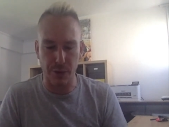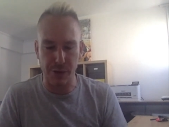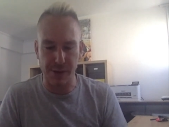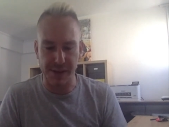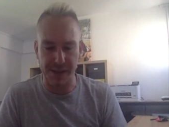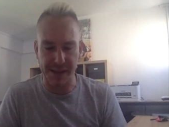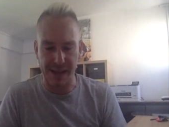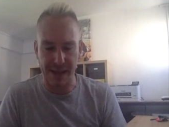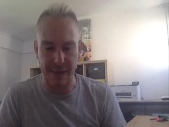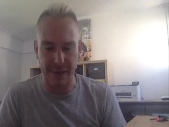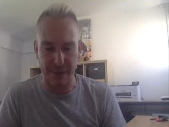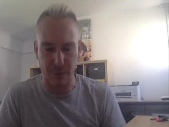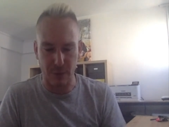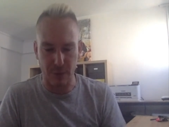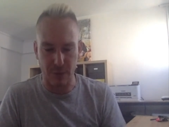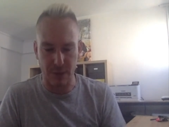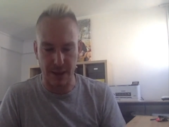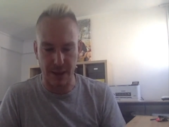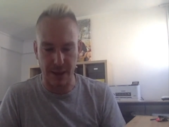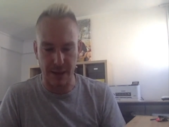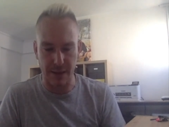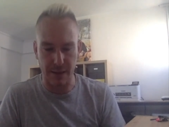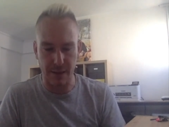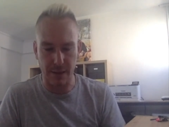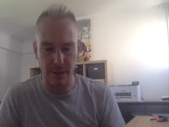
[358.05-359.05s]

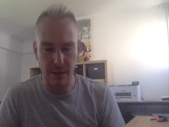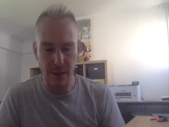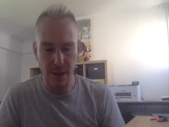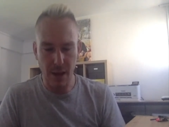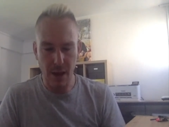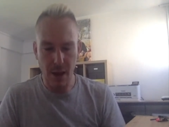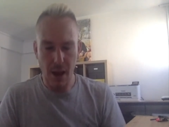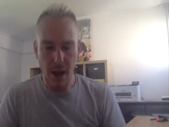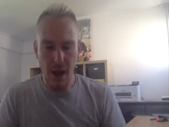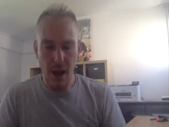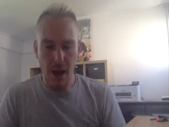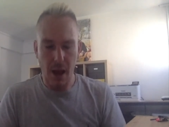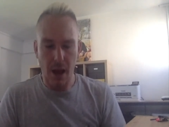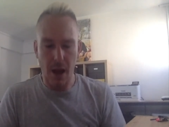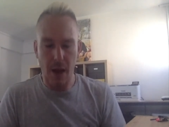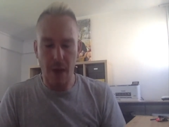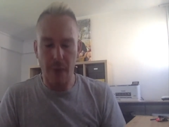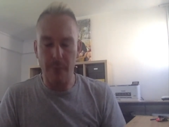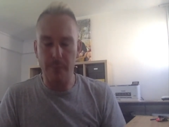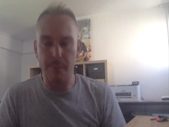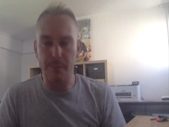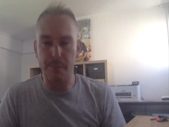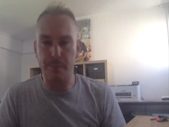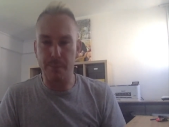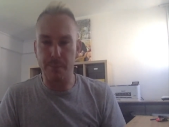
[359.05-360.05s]
scaffolding.
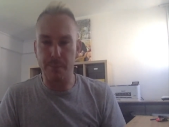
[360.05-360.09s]
Um,